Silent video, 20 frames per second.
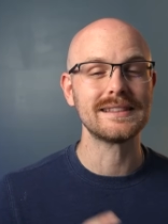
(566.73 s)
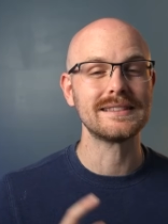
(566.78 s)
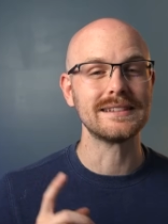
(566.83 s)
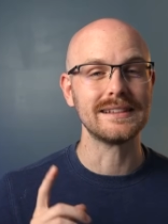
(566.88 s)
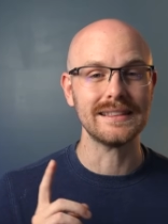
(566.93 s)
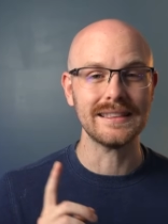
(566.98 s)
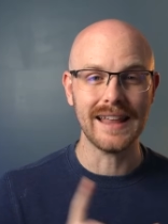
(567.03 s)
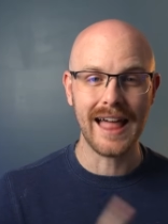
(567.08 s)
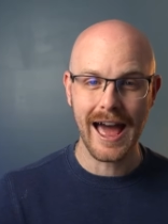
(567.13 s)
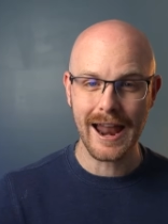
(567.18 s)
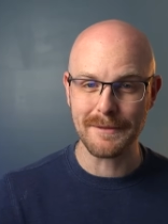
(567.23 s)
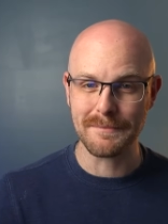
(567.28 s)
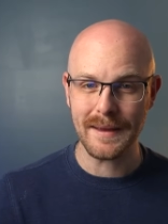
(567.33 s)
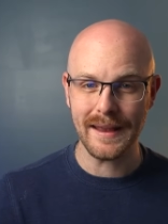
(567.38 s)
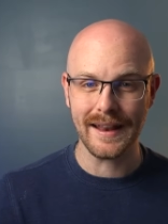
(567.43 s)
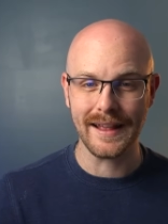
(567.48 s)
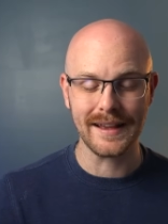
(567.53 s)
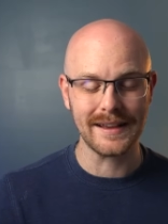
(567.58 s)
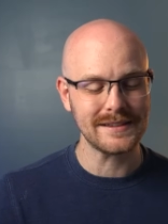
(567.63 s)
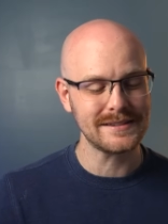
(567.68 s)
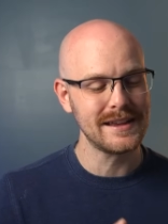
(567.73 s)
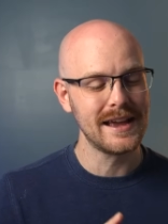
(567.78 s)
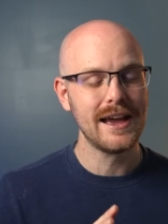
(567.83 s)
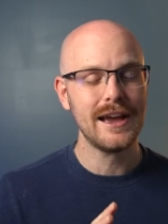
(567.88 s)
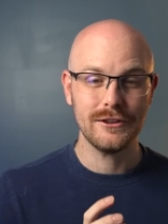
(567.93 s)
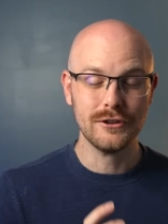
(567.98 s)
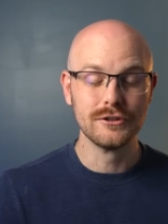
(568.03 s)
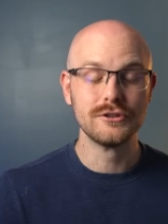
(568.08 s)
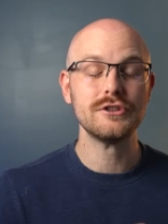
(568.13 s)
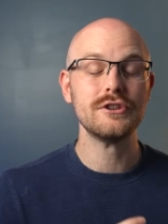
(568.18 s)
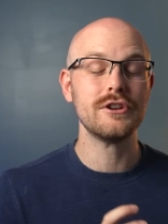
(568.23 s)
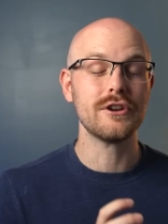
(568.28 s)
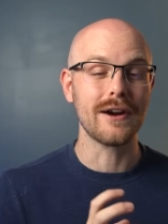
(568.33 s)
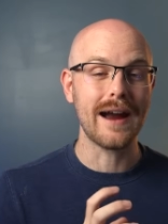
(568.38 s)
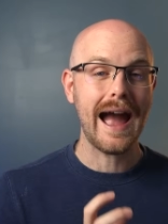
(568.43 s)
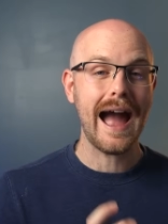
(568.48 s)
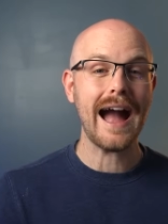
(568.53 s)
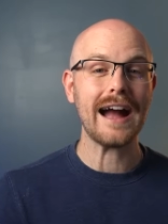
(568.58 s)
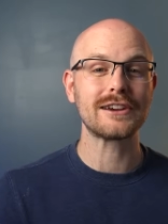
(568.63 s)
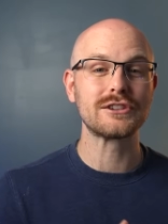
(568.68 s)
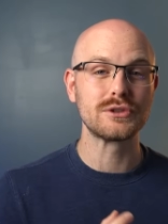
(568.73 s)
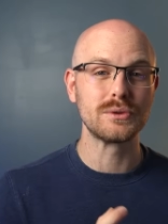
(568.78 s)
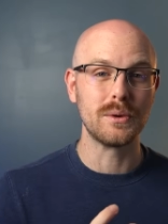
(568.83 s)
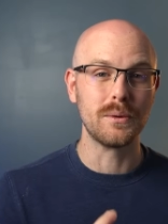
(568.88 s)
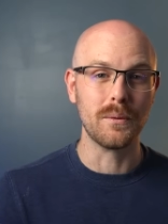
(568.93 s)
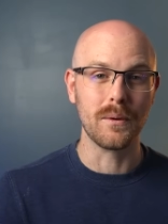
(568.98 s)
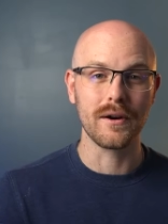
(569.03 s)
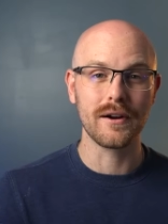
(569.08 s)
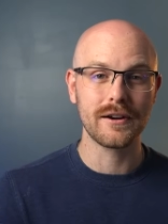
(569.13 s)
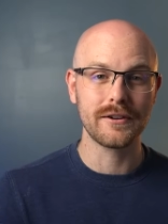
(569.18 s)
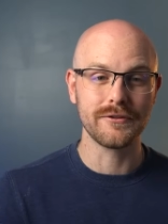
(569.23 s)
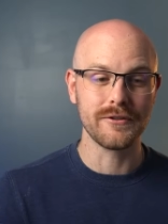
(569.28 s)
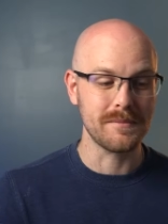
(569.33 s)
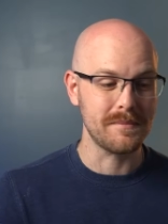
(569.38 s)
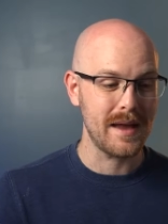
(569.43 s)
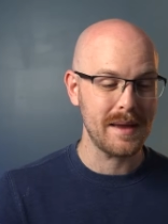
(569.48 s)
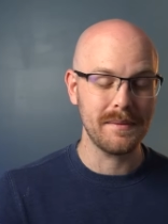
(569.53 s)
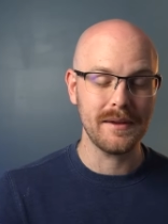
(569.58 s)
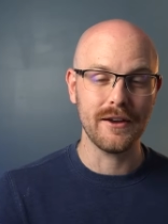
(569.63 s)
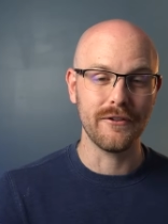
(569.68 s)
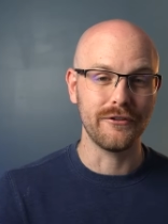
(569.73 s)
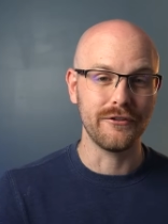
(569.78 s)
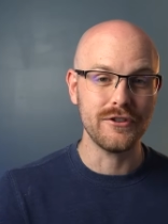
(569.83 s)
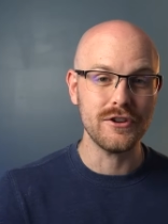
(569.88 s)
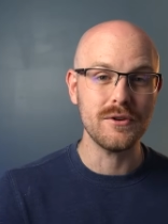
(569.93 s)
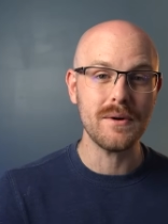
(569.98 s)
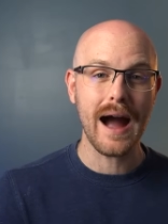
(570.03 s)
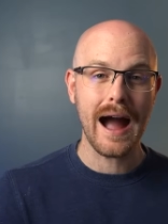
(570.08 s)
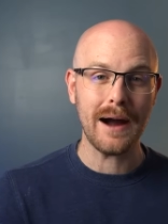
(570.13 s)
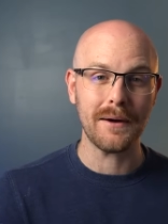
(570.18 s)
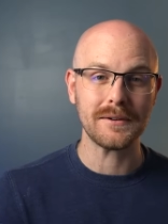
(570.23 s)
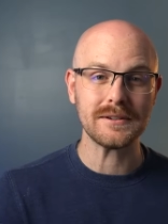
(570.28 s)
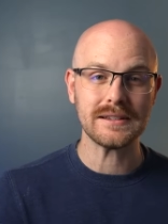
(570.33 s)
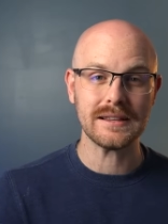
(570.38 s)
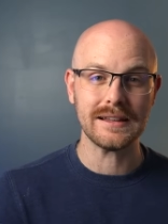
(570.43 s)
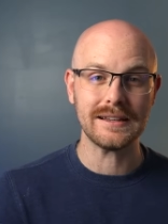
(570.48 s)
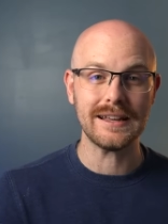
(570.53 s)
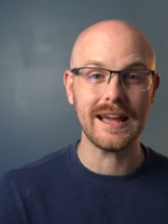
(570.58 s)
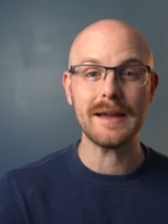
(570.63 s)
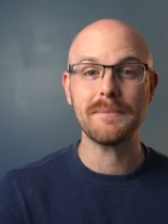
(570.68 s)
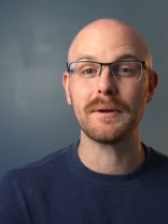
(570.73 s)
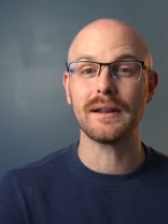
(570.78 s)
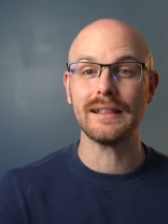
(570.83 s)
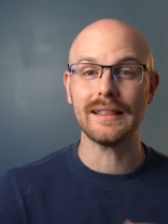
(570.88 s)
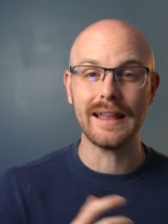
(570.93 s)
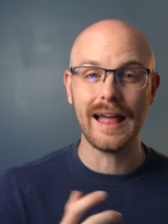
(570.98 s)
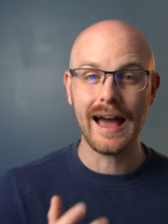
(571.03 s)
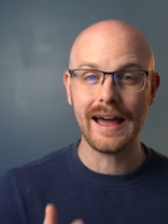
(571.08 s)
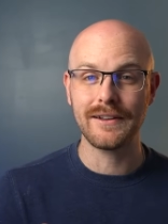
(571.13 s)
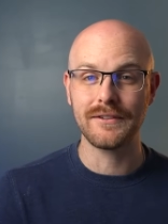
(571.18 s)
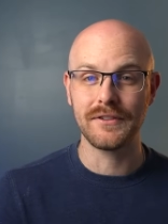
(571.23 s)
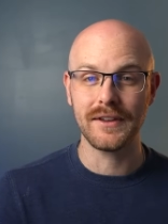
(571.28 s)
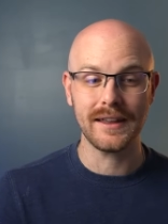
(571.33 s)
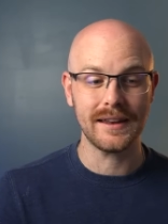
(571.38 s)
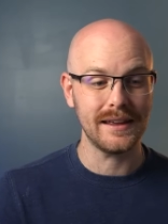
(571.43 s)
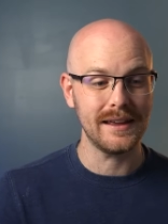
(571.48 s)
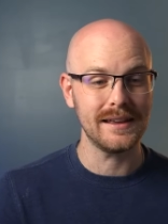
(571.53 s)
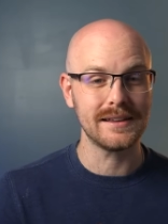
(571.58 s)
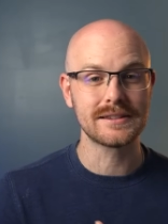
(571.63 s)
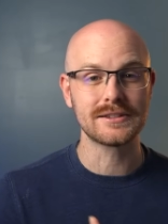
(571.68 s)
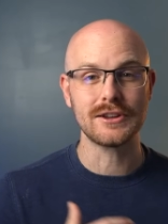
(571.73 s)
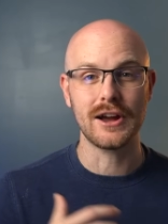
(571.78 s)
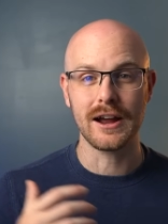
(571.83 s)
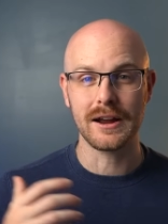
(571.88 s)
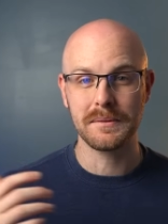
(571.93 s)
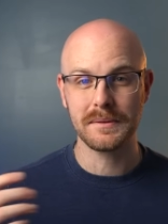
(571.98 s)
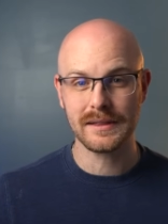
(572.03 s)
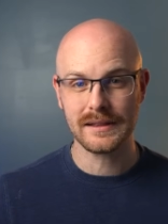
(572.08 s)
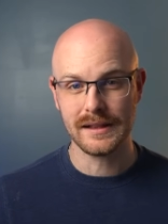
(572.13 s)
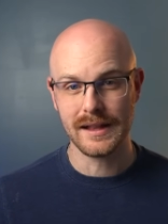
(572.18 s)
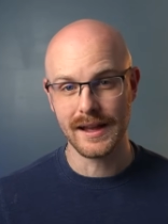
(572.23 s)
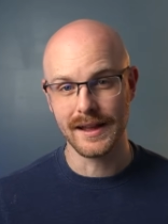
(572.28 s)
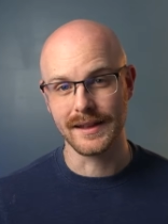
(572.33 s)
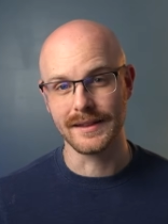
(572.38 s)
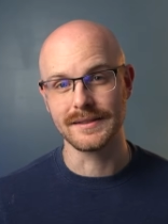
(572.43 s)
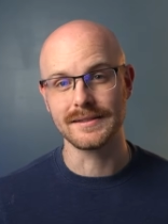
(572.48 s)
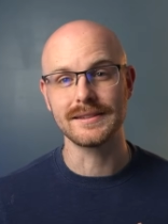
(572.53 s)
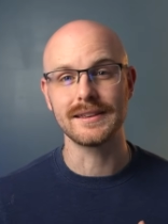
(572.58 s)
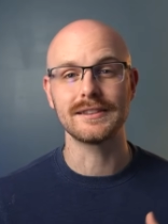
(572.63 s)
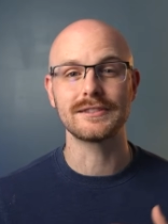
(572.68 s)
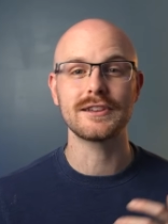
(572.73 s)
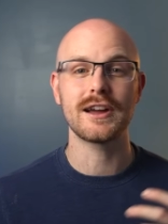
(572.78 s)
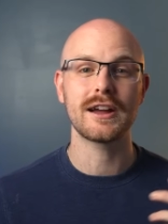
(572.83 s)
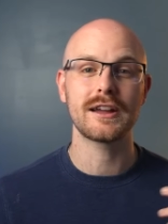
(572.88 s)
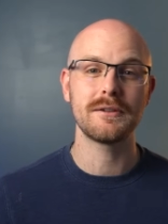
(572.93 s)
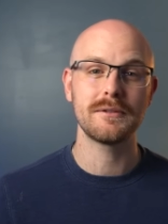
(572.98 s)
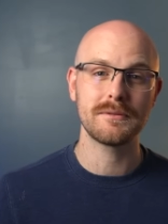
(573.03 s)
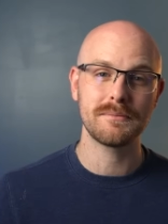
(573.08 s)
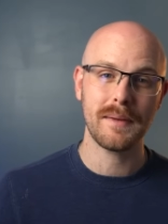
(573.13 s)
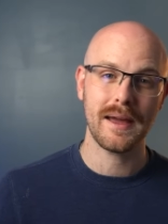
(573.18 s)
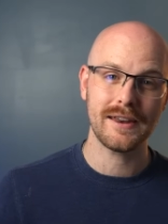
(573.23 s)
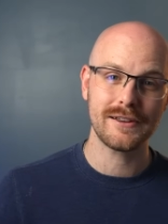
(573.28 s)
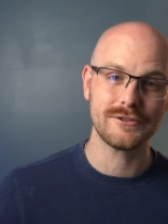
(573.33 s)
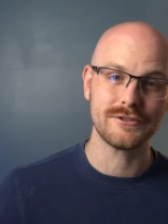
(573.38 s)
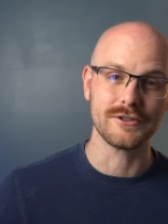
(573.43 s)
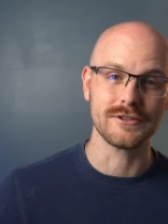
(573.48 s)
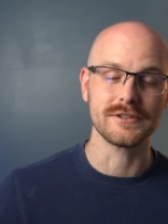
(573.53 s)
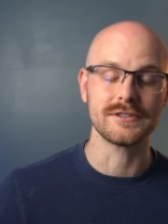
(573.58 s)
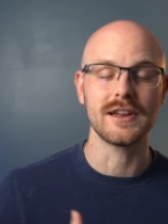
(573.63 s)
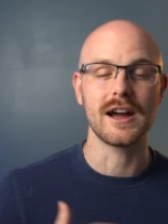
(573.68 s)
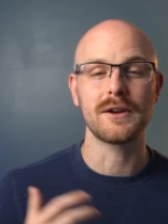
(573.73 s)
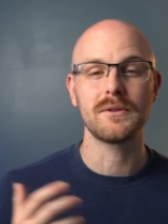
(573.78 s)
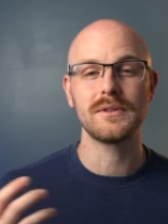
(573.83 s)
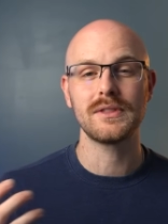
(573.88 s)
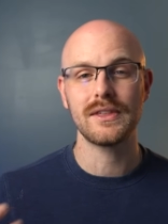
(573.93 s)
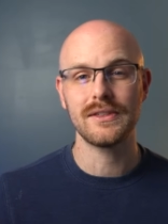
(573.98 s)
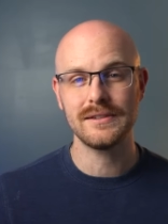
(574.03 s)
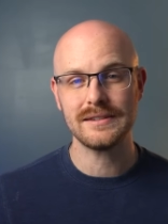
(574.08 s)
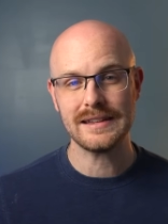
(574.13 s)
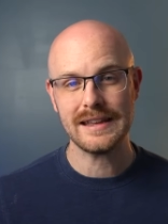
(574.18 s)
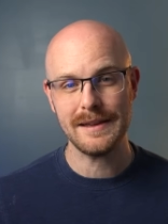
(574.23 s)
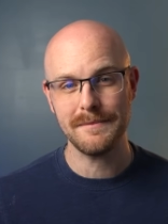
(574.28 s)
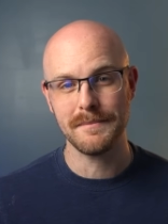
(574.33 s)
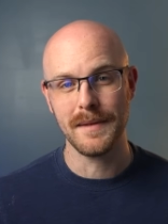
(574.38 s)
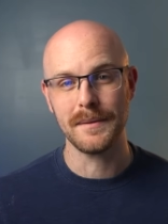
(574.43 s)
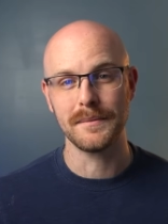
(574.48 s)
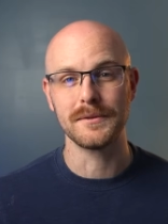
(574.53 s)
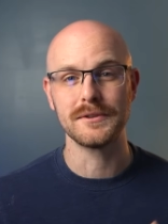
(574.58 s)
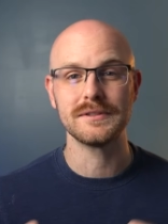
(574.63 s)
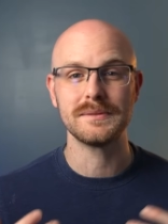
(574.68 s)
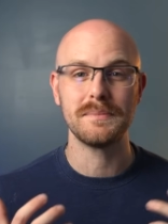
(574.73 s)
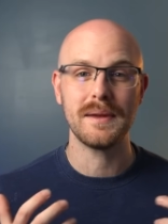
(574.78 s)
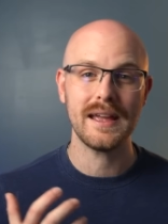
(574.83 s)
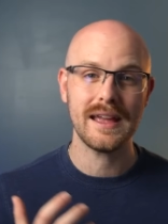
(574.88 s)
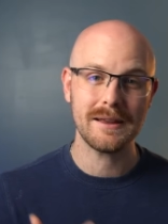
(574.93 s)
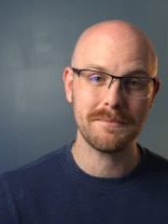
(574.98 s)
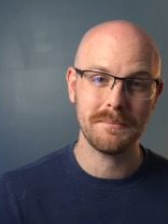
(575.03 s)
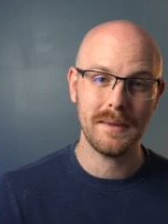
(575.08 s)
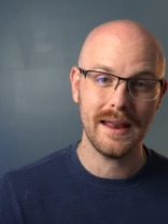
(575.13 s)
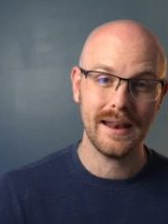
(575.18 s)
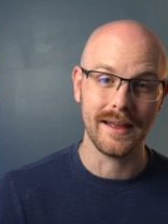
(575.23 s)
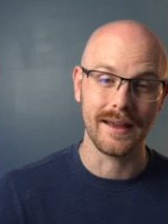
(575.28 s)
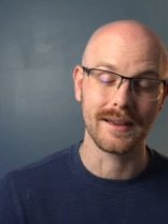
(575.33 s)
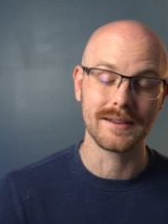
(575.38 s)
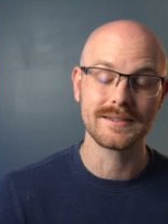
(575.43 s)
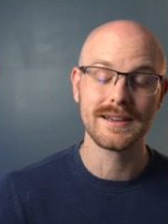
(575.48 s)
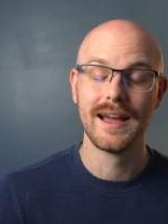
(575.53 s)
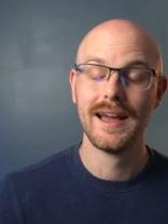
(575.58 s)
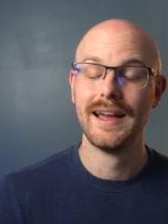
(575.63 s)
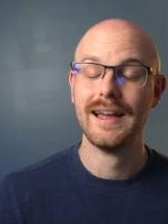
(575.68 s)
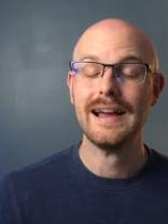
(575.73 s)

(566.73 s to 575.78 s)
It's a lot of meetings. You'll do your actual work for maybe a few hours of the day, but a lot of it is talking with clients and talking with managers, talking with other team members, being in meetings.